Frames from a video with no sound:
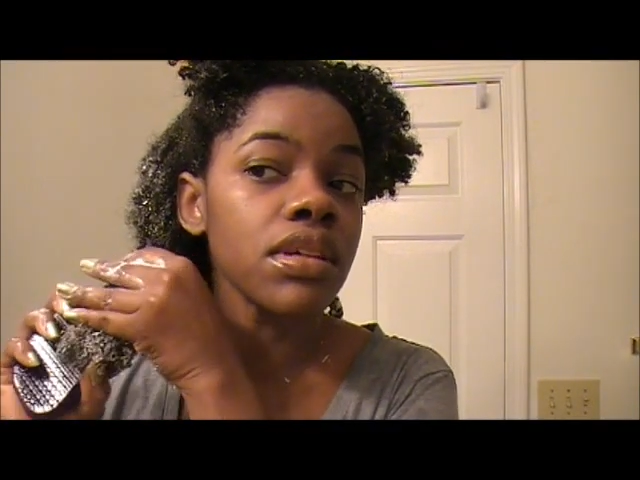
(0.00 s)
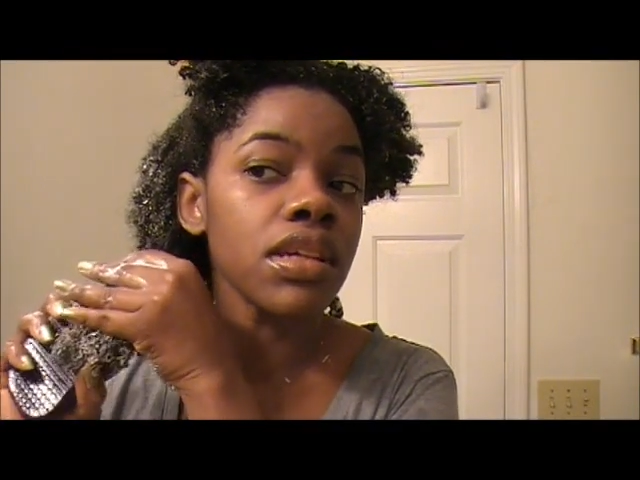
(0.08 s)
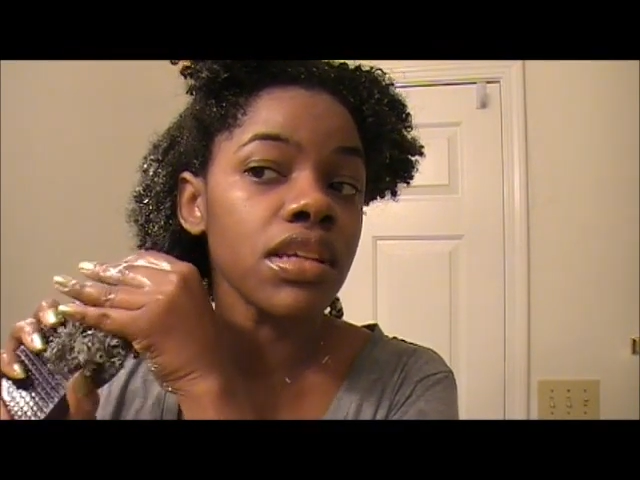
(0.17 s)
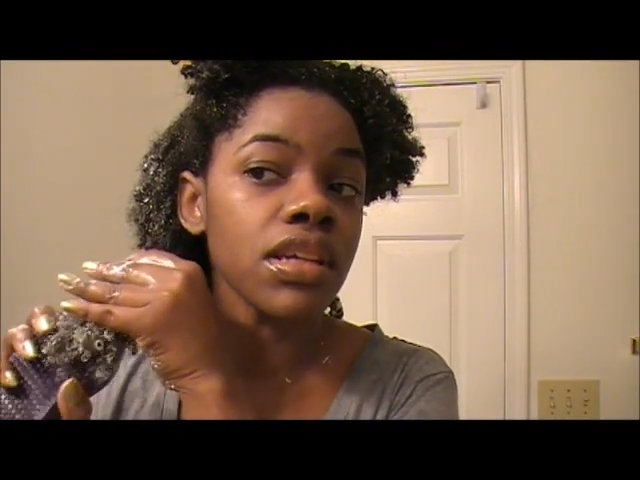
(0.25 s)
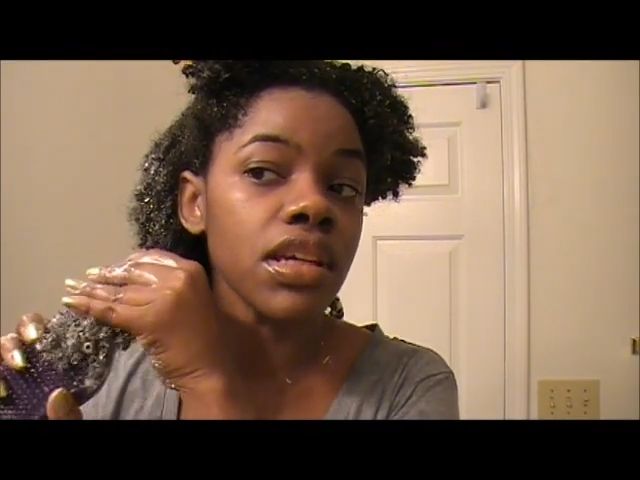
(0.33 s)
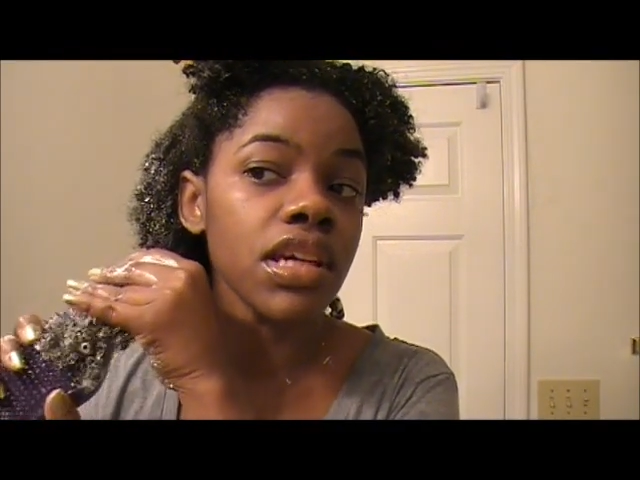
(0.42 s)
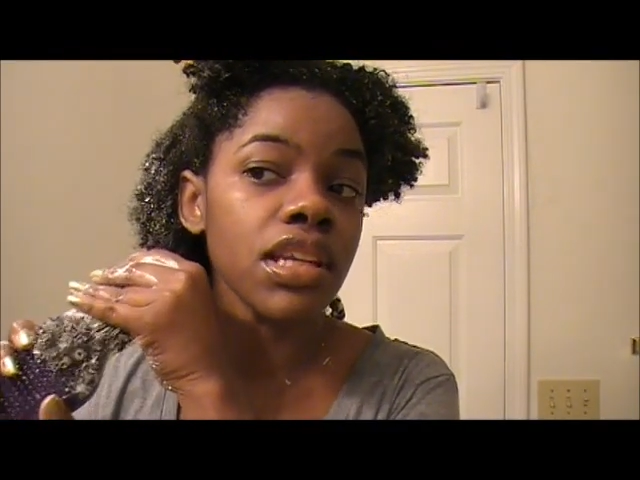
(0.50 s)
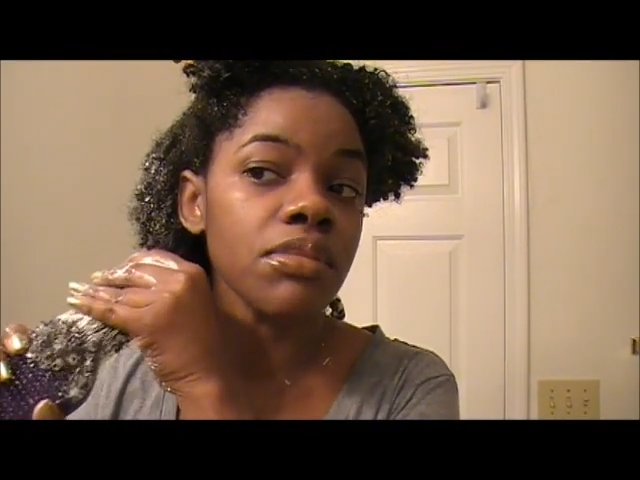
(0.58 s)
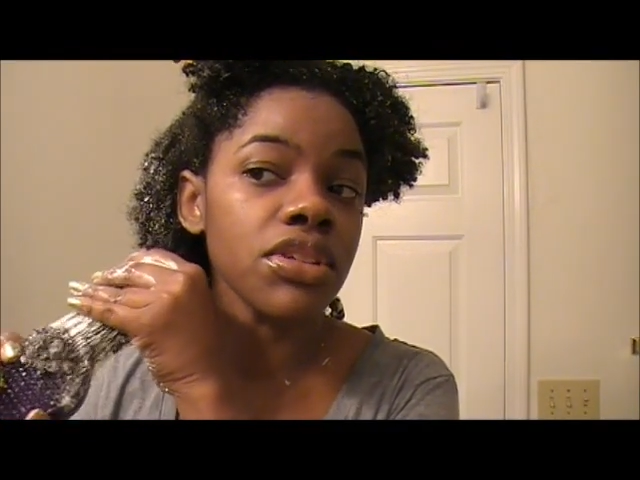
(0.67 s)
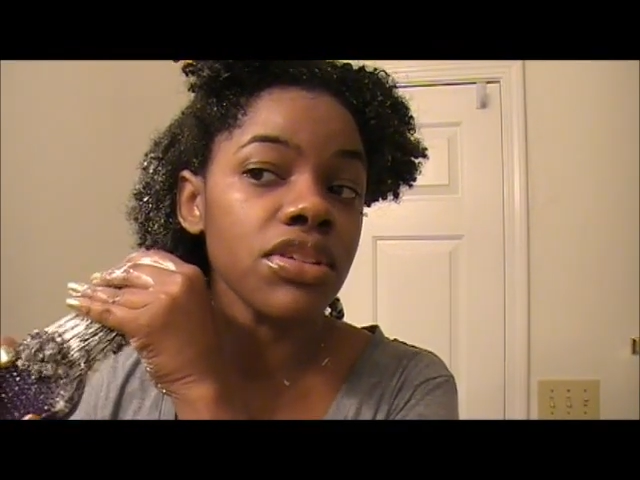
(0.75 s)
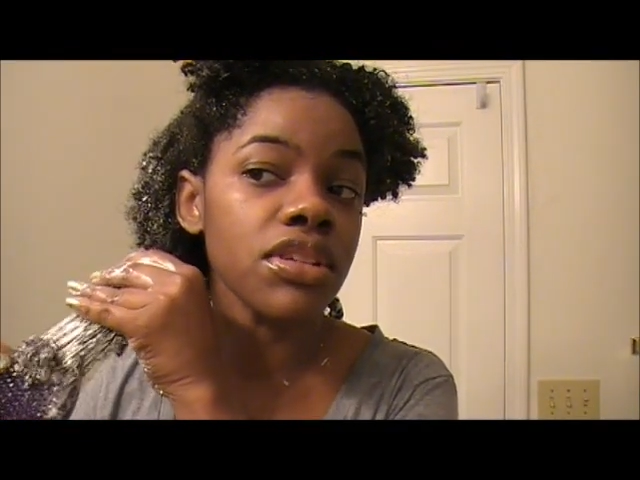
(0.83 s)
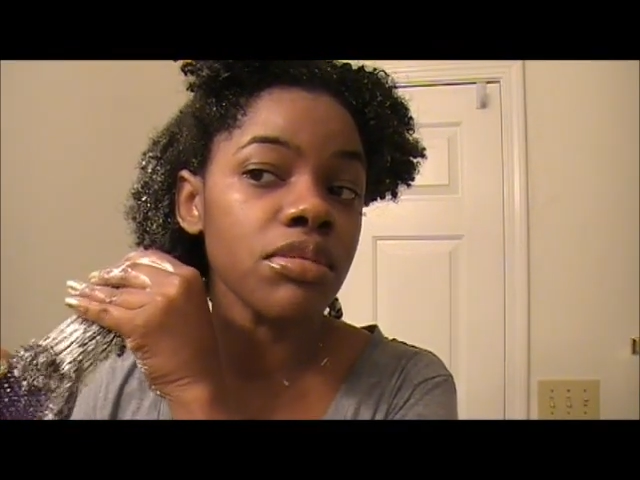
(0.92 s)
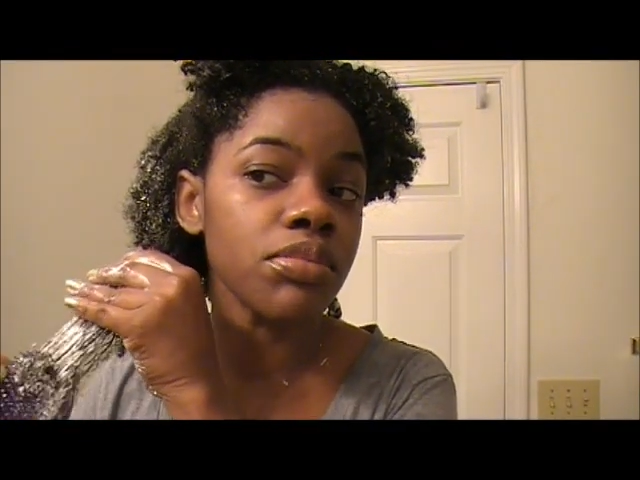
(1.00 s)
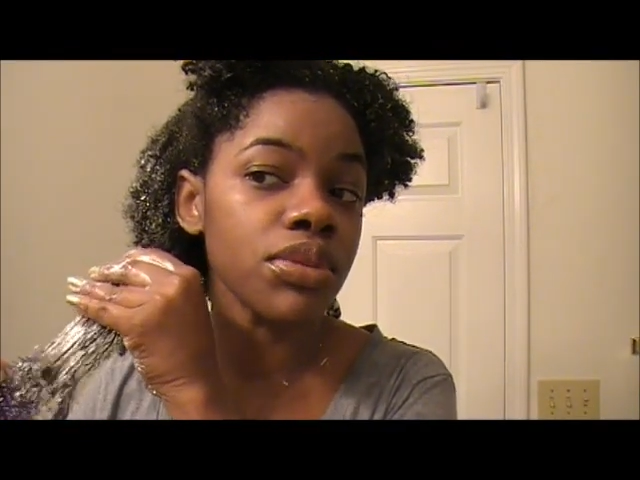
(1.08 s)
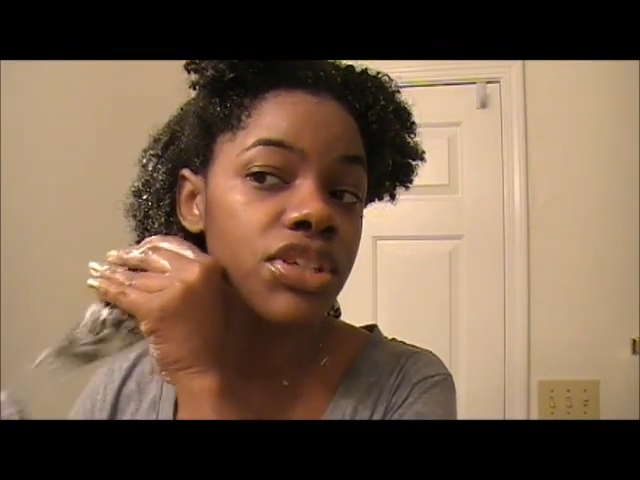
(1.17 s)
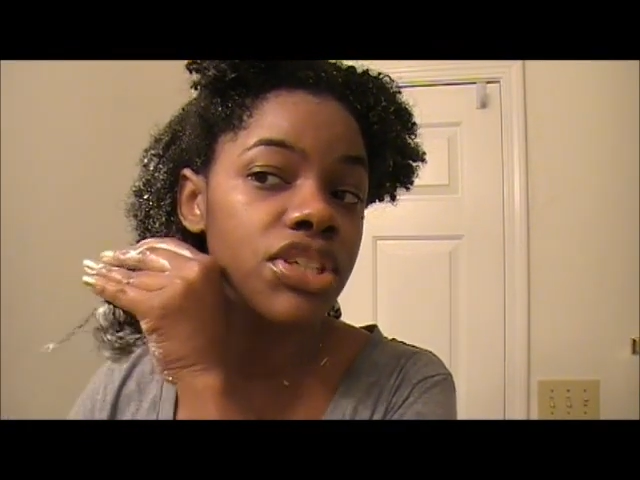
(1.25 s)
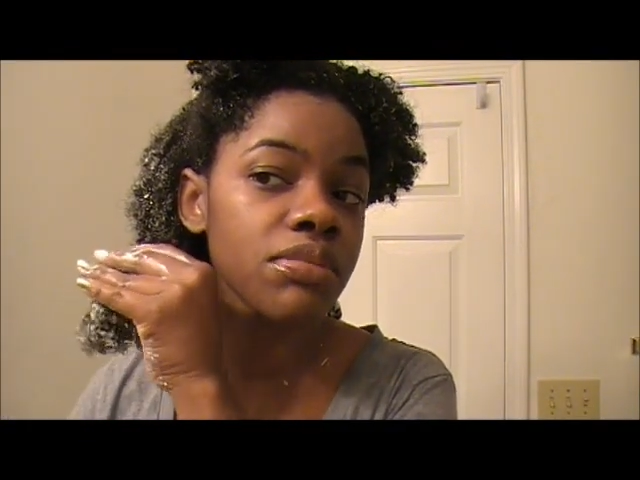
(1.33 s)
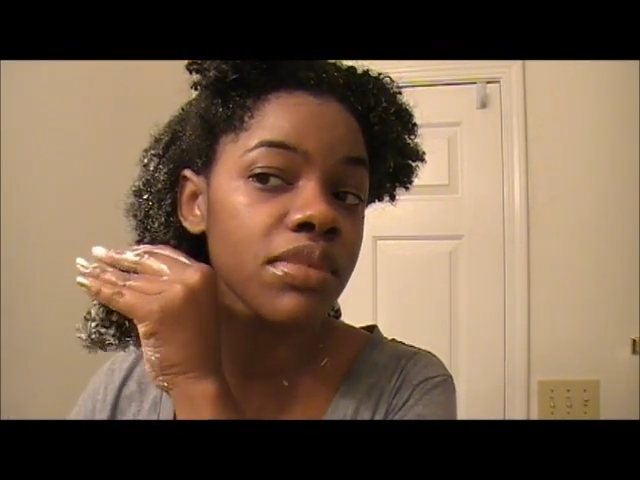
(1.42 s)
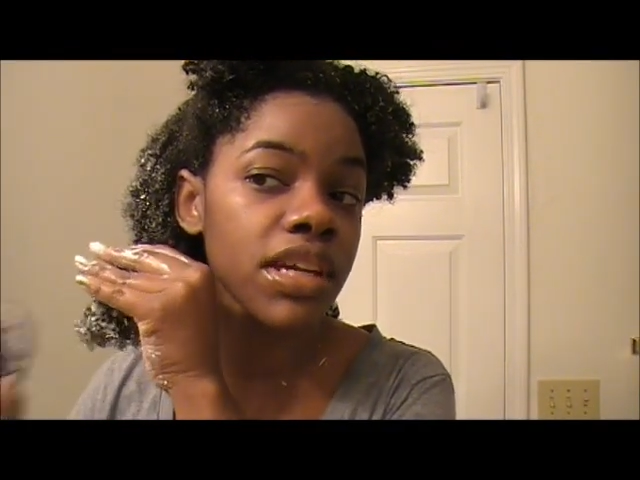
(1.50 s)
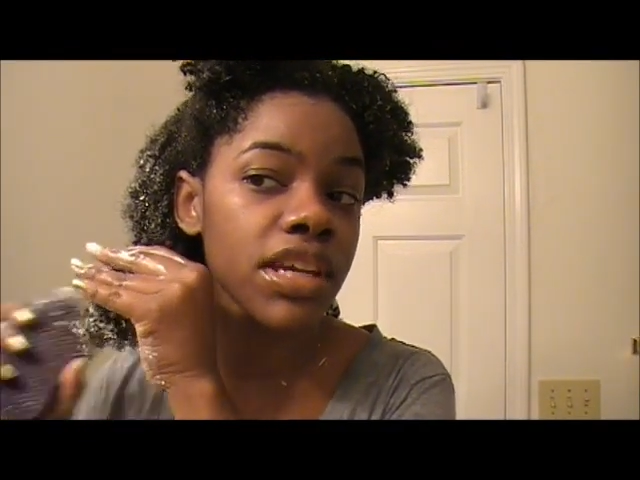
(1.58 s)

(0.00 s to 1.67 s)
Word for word: And again, I'm just brushing my